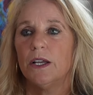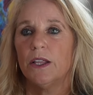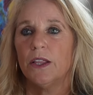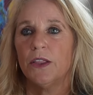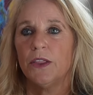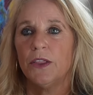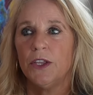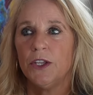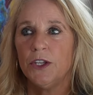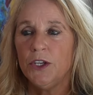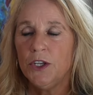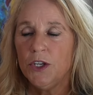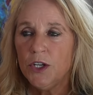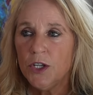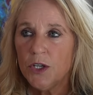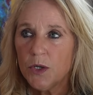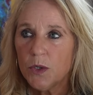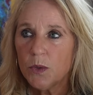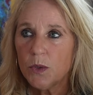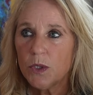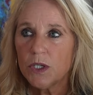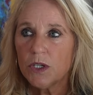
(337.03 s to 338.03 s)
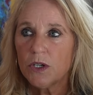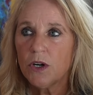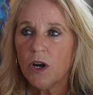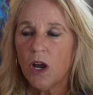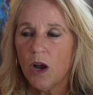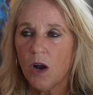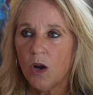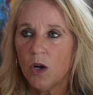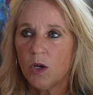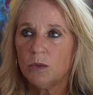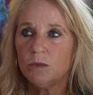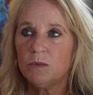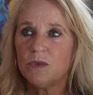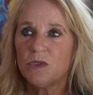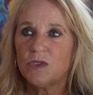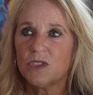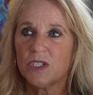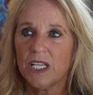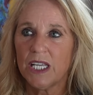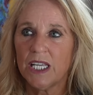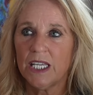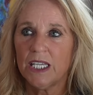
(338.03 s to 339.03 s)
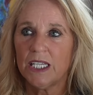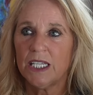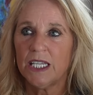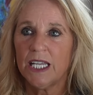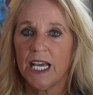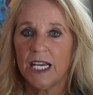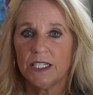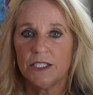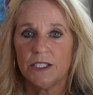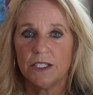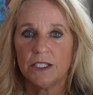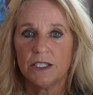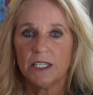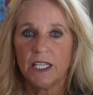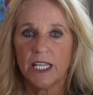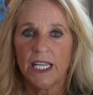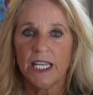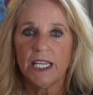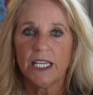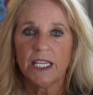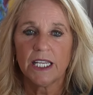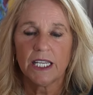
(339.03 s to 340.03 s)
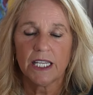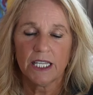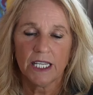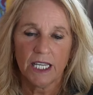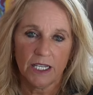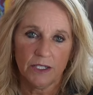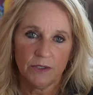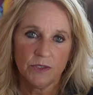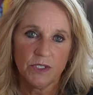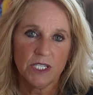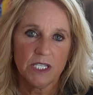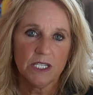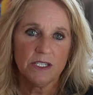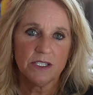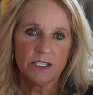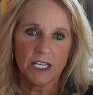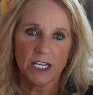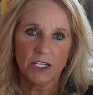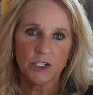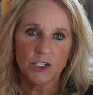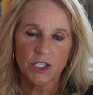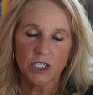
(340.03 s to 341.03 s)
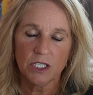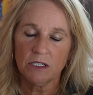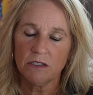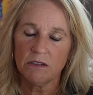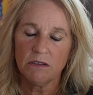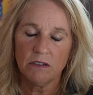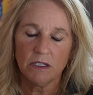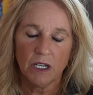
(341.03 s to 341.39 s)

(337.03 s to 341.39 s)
The newer homes in that Lake County section,